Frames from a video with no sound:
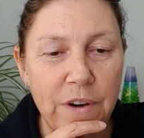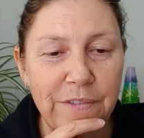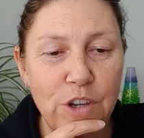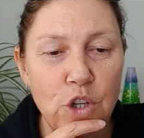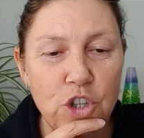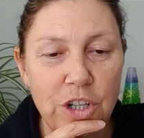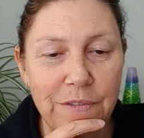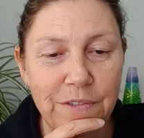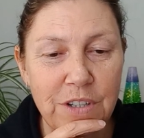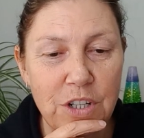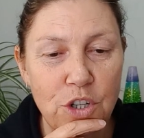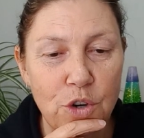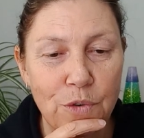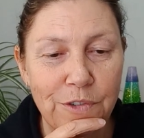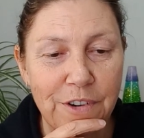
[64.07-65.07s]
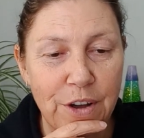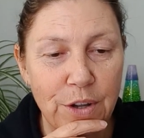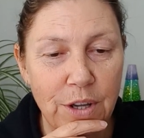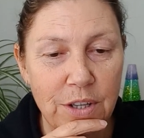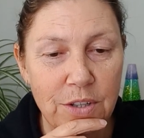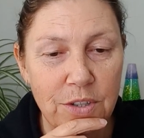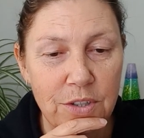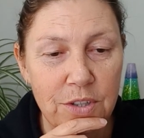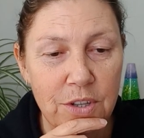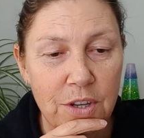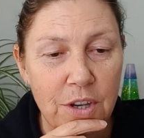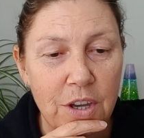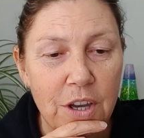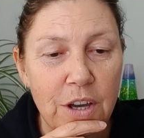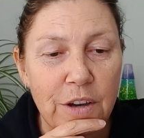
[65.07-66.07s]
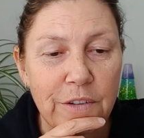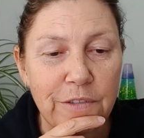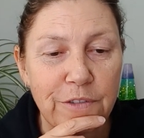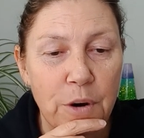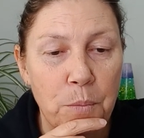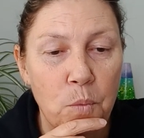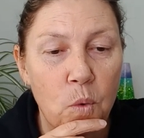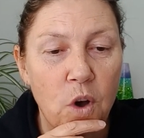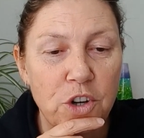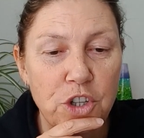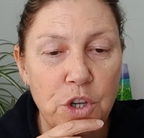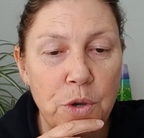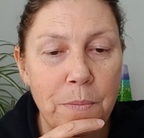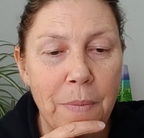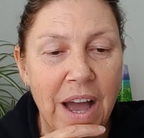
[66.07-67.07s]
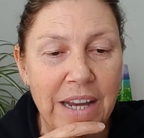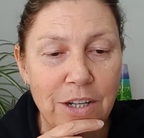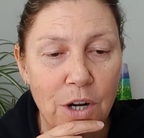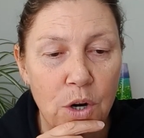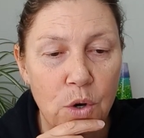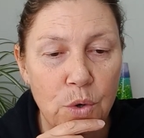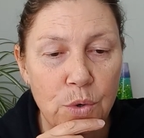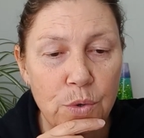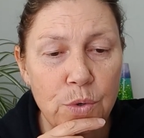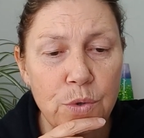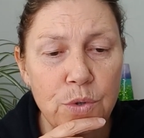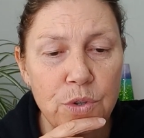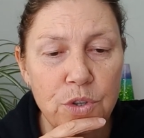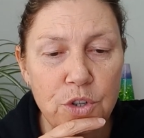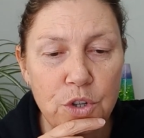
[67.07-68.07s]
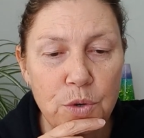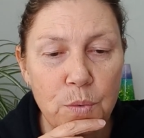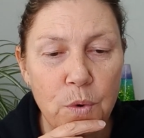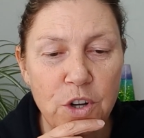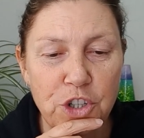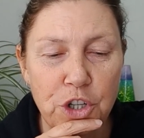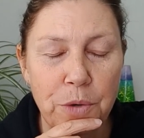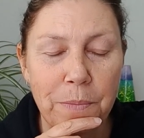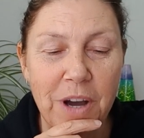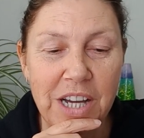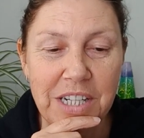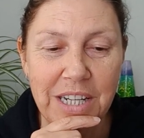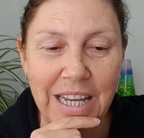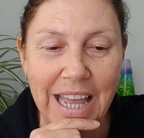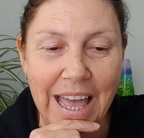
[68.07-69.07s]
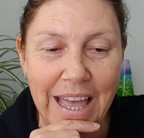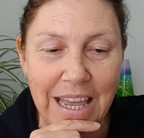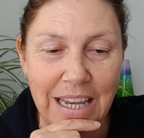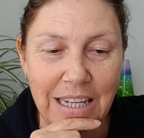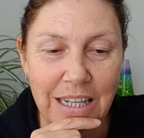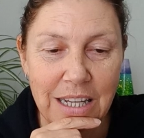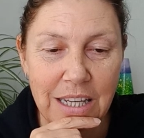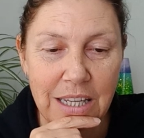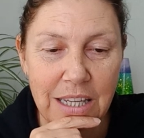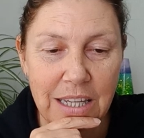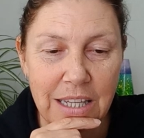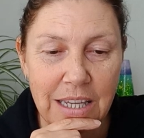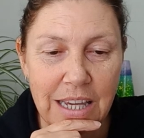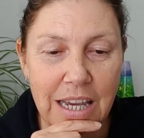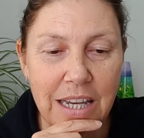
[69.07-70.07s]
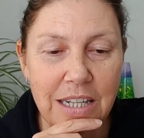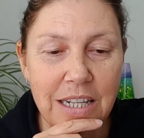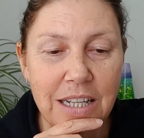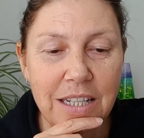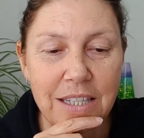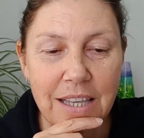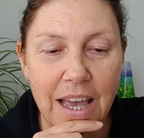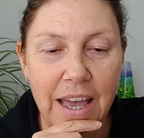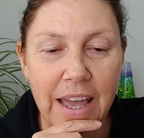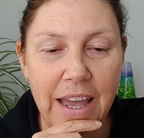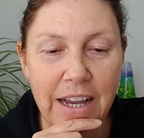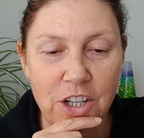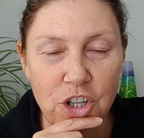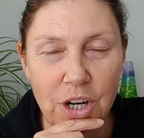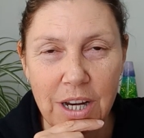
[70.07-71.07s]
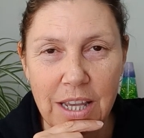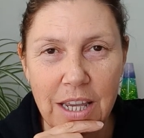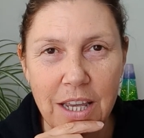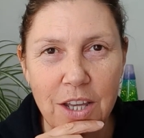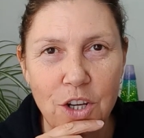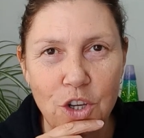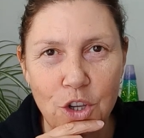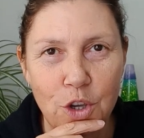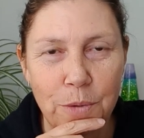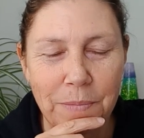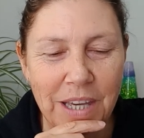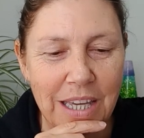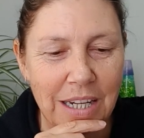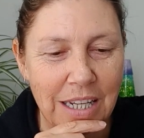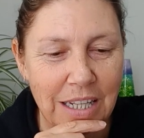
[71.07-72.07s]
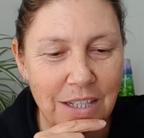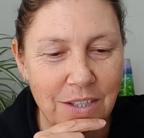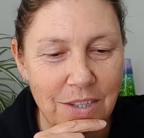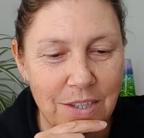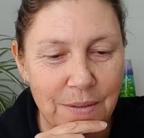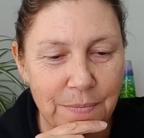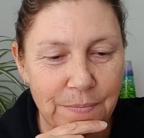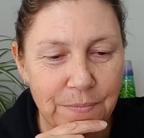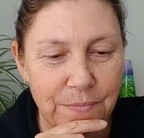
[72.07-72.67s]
if you shifted your focus from what you might lose to what you might gain? Endings are actually new beginnings.